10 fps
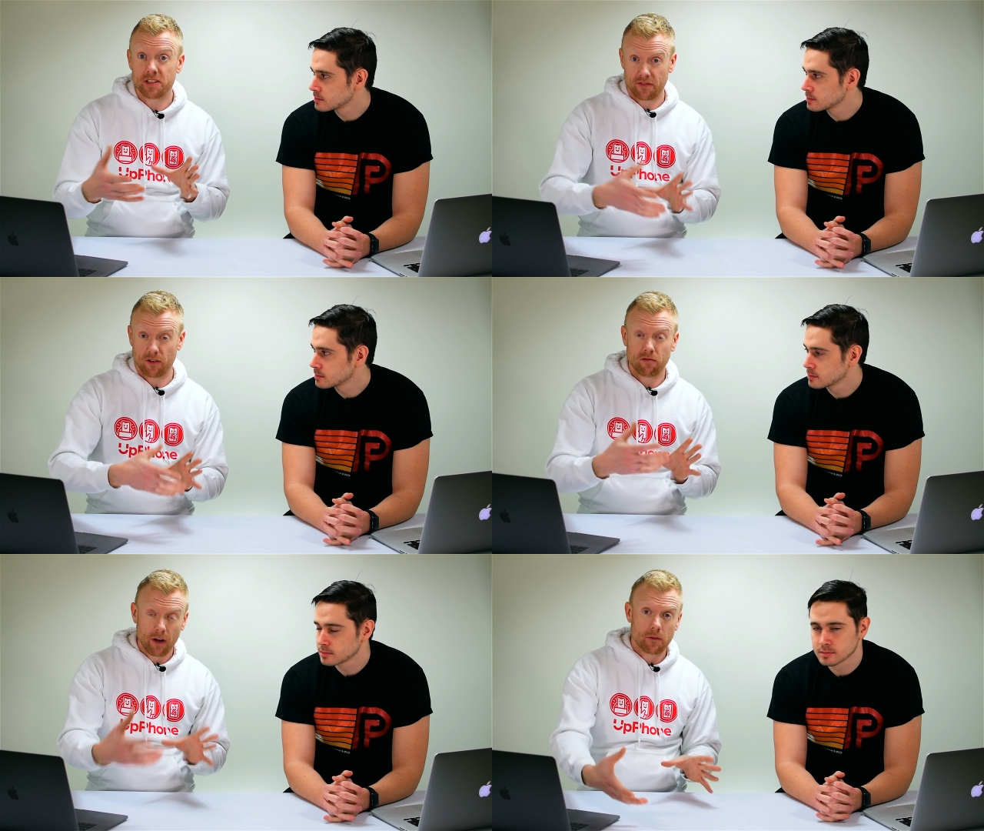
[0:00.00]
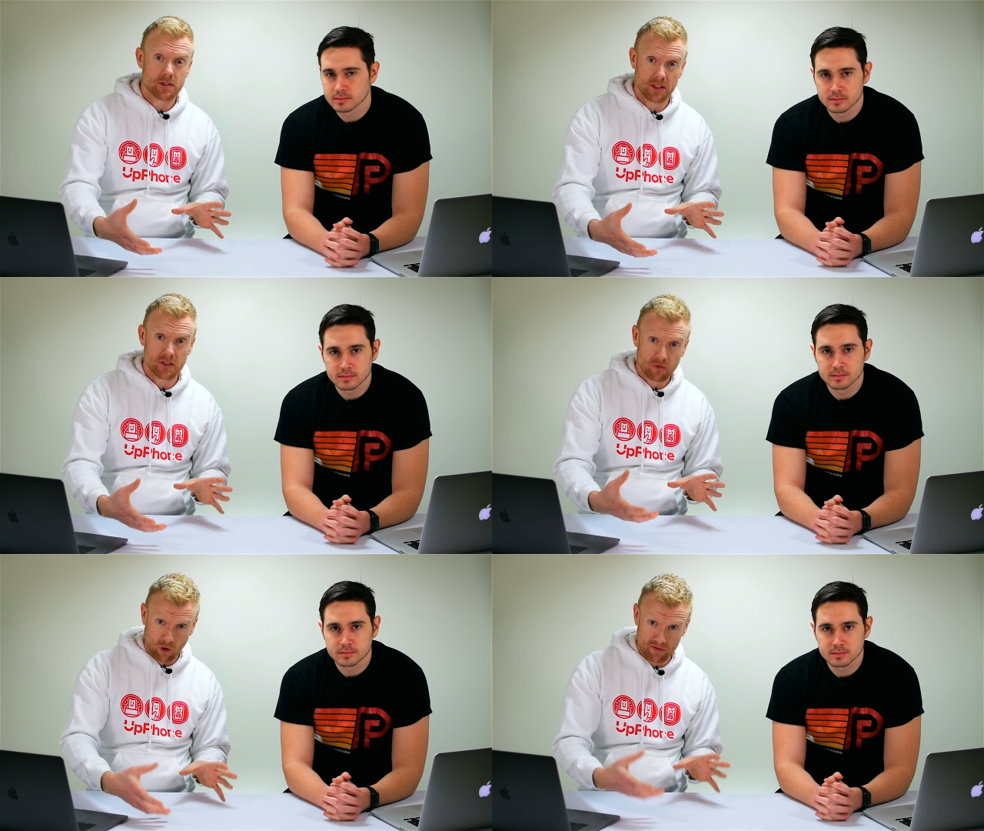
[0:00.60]
Speaker 1: different
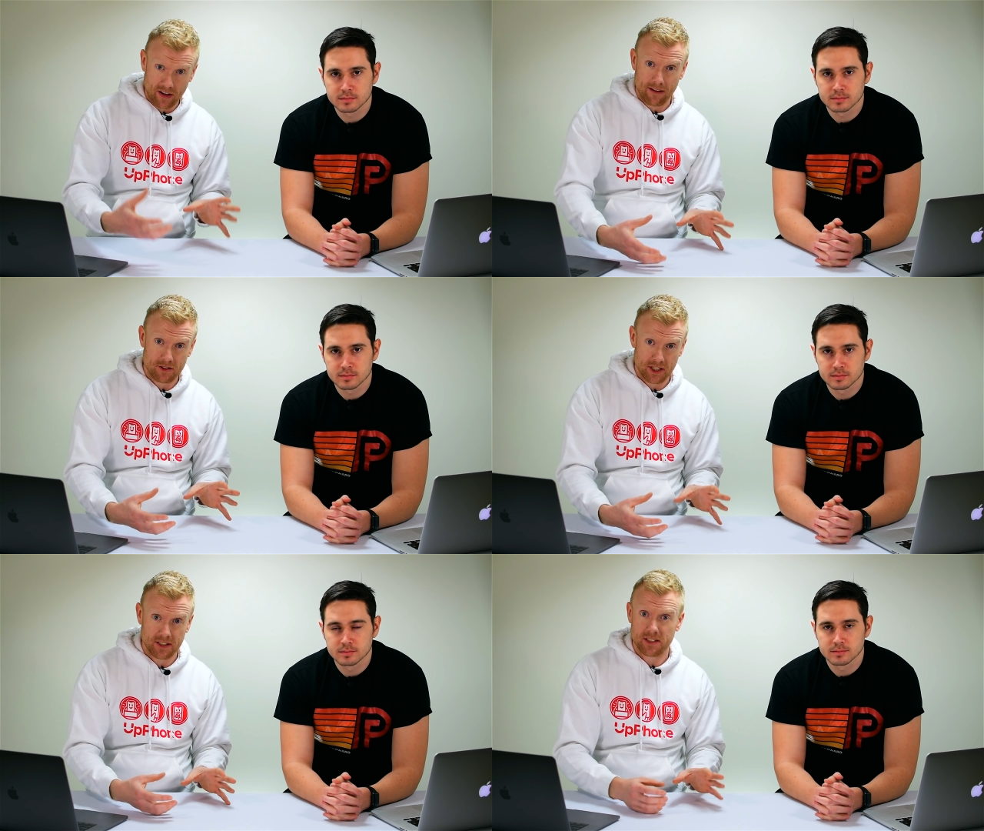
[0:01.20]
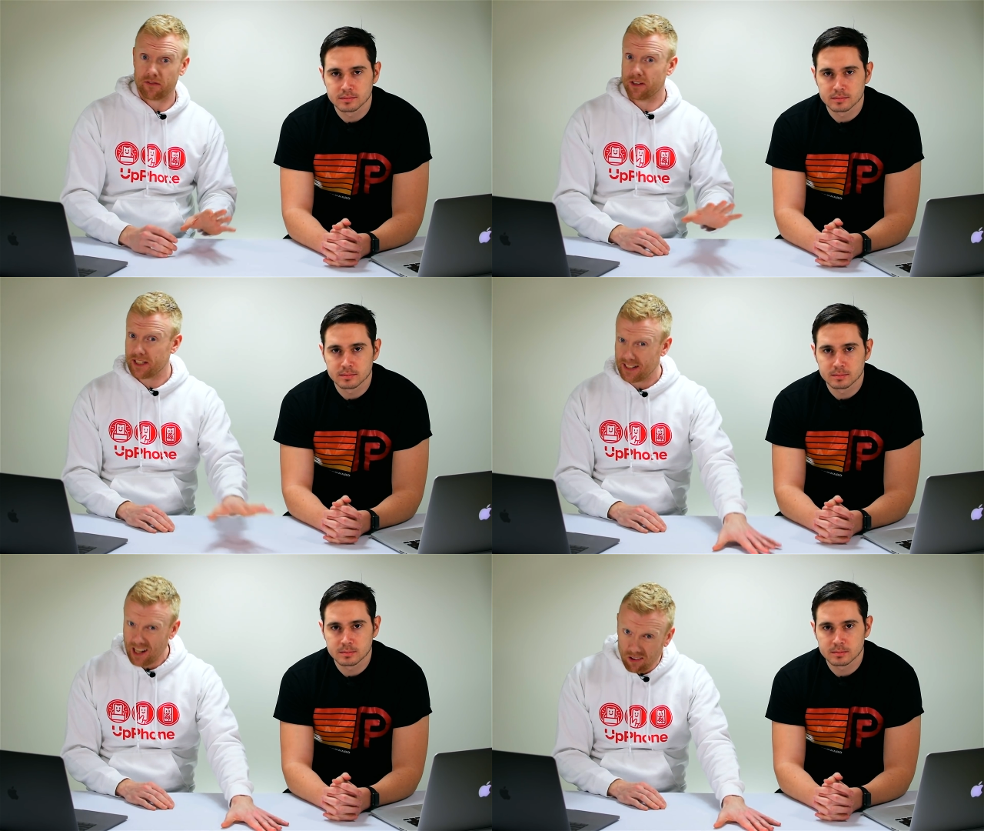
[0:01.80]
frequencies for 5G, different
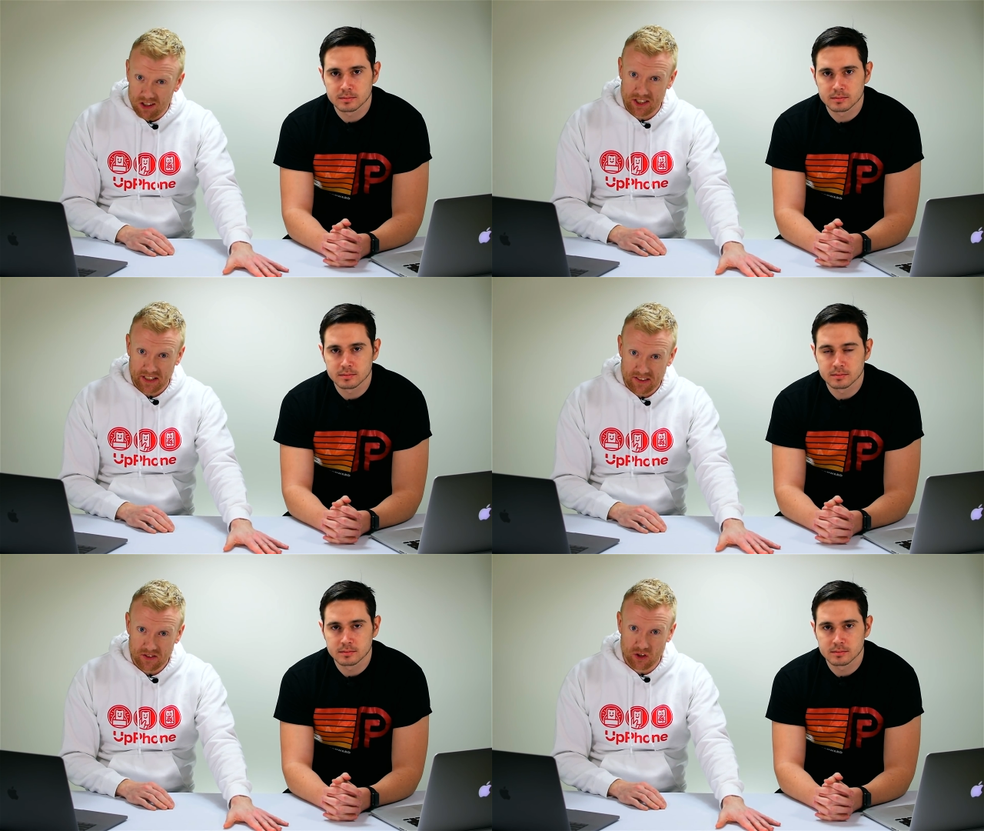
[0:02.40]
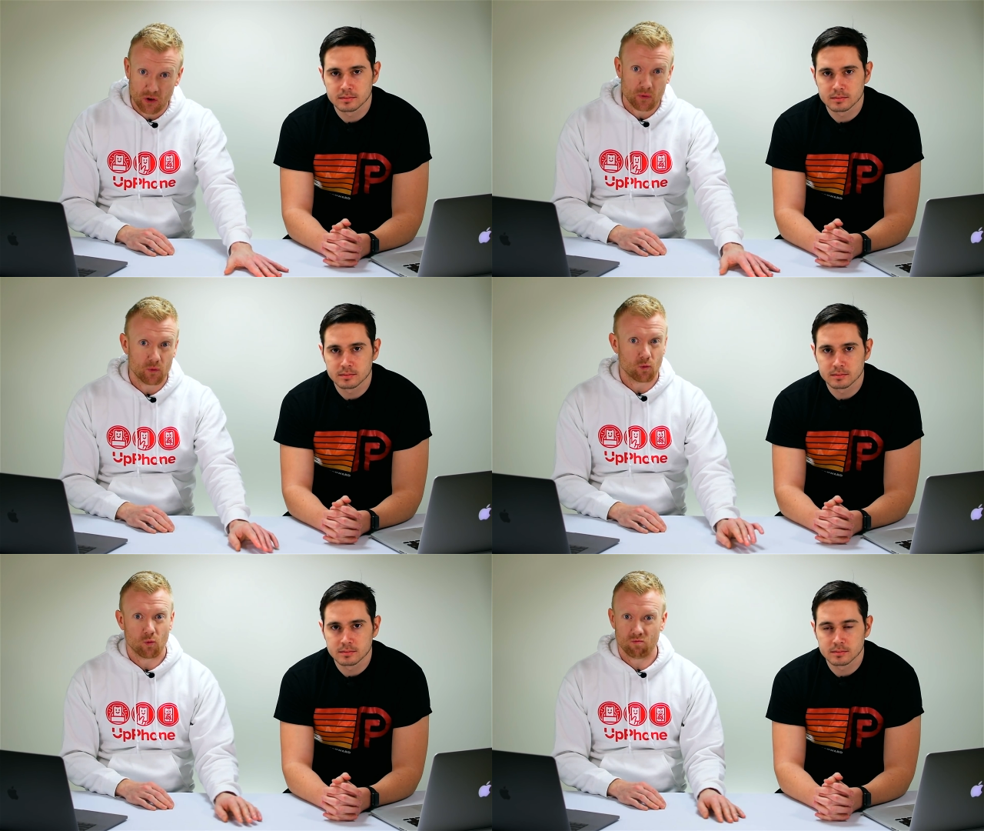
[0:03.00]
technologies. So
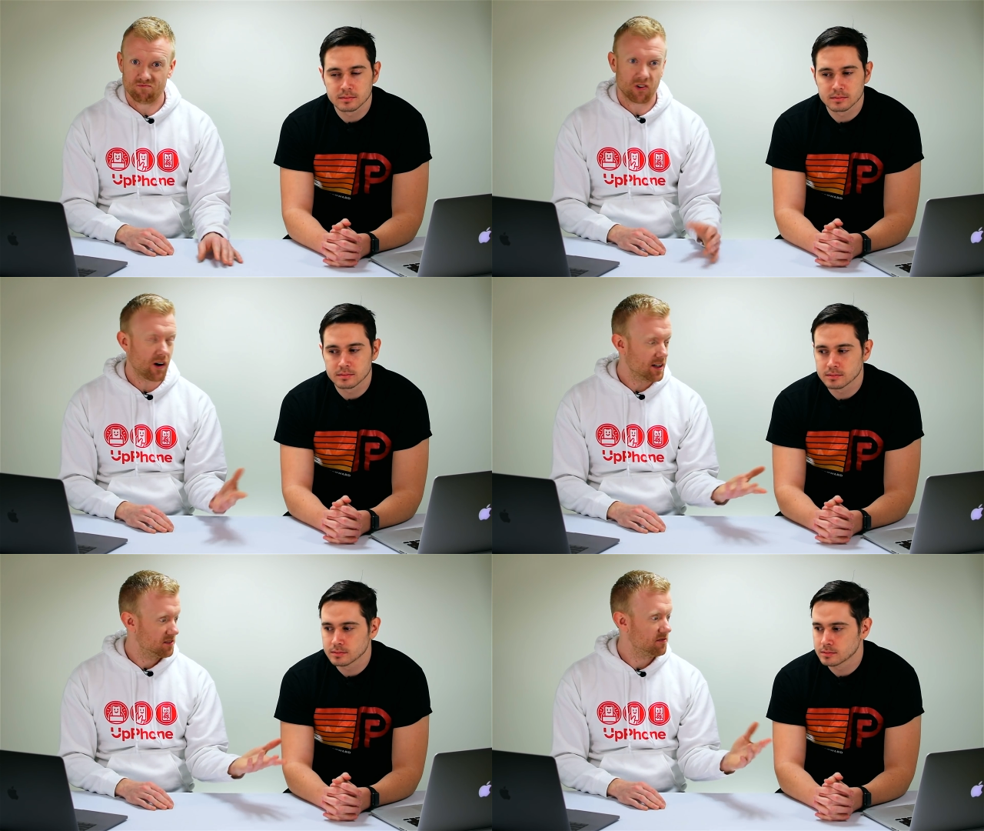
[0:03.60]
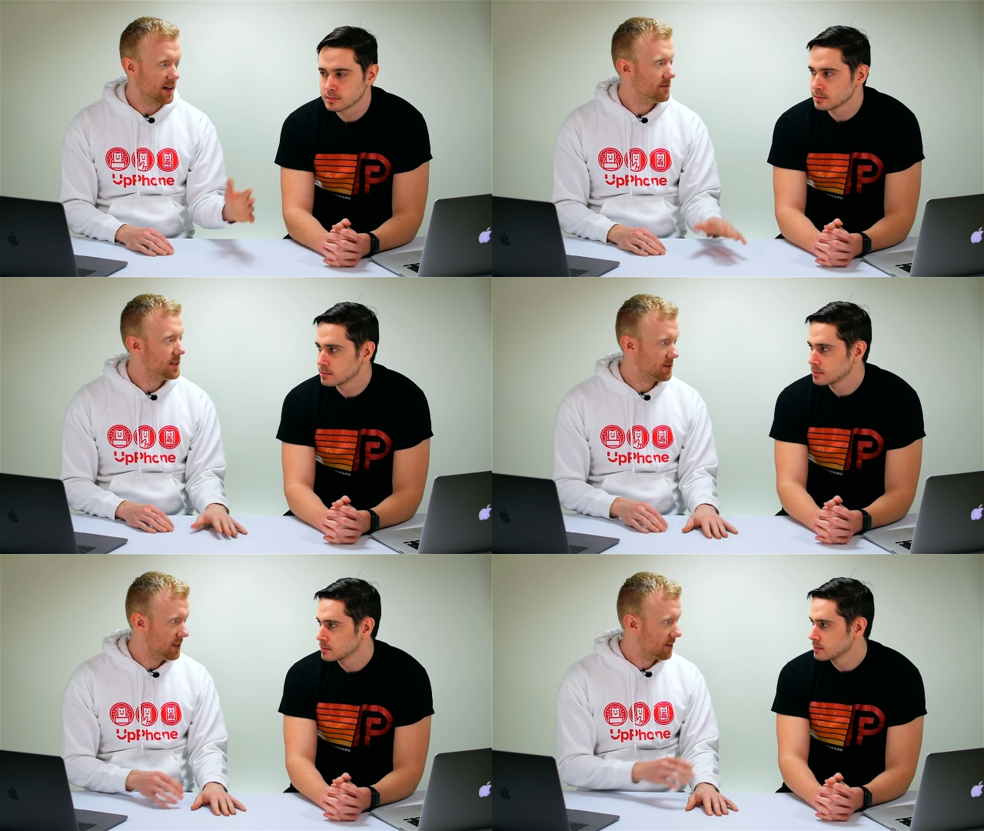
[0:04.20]
Verizon
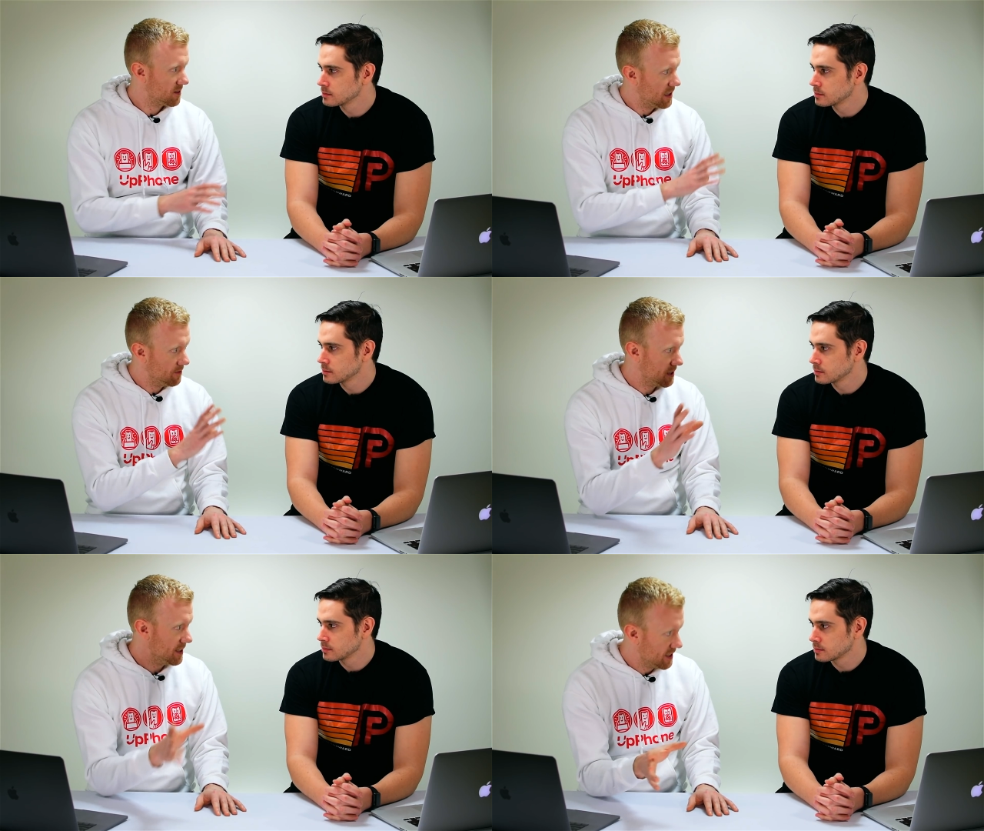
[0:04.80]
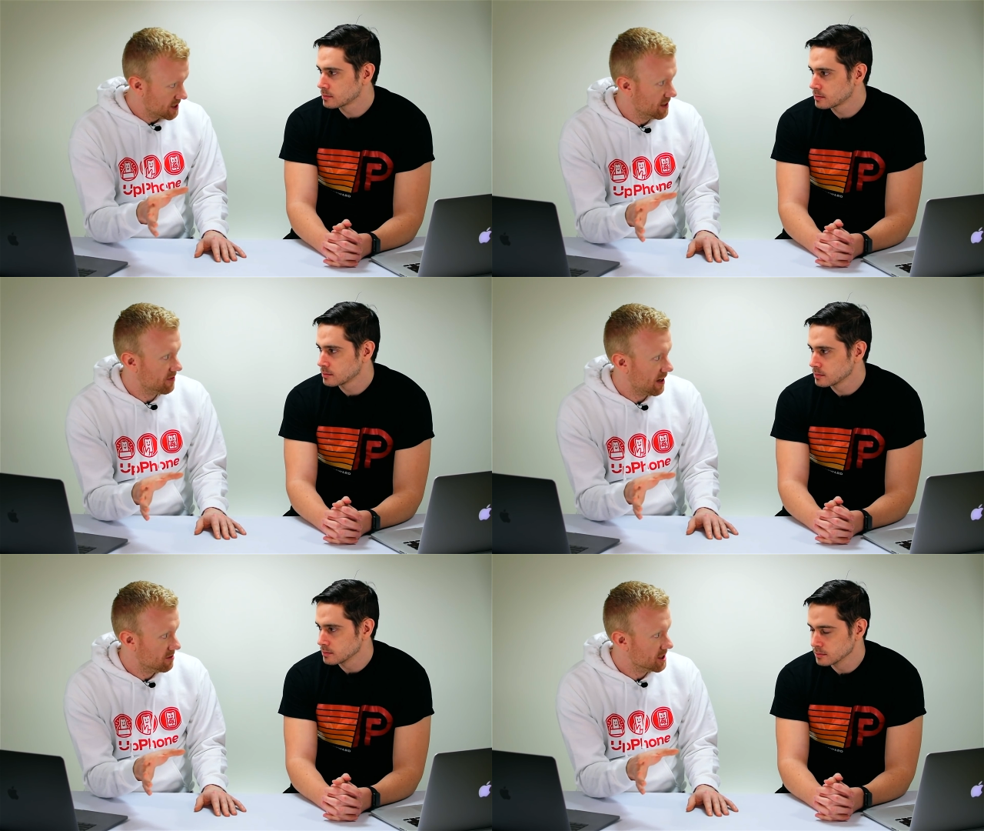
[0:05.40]
5G is not the same as AT&T
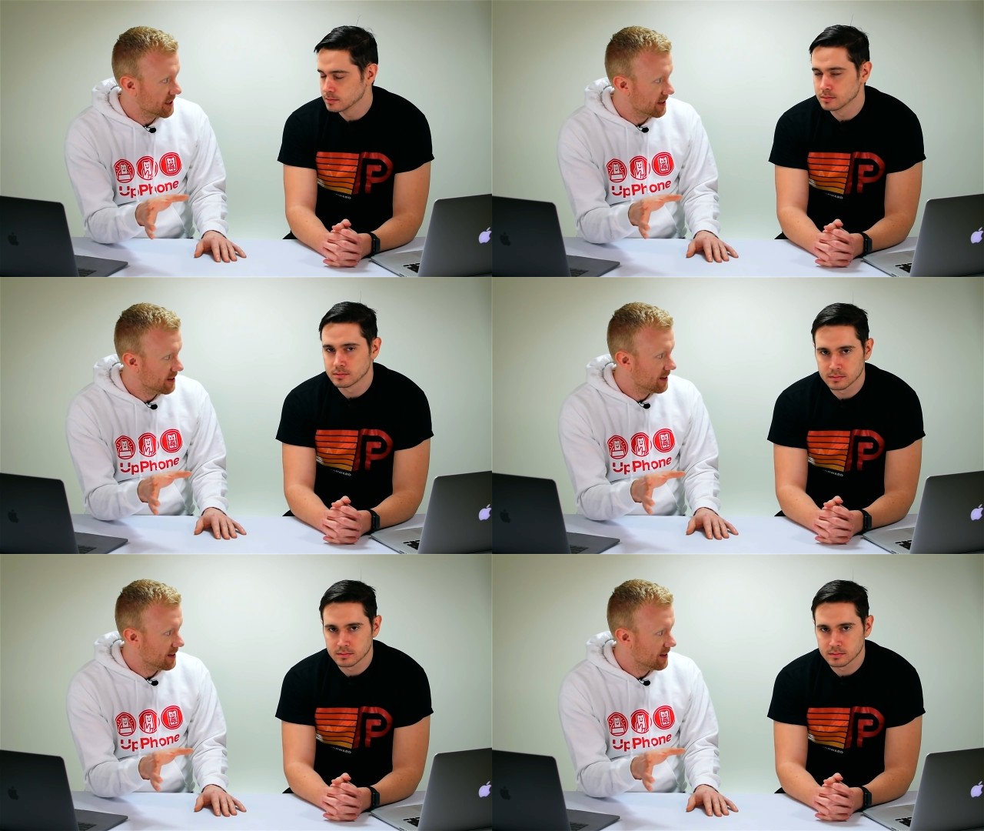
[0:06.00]
5G. Mm -hmm.